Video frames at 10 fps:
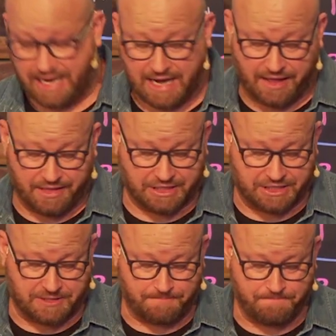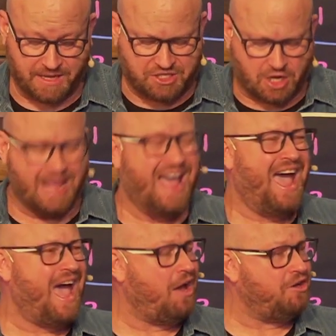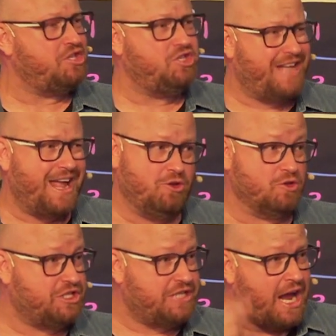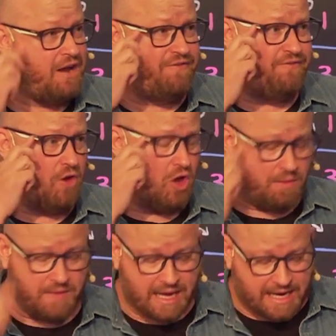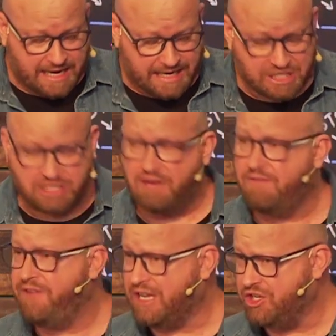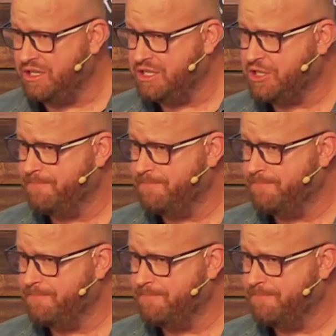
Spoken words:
others. And so, how does Daniel stand firm in his convictions?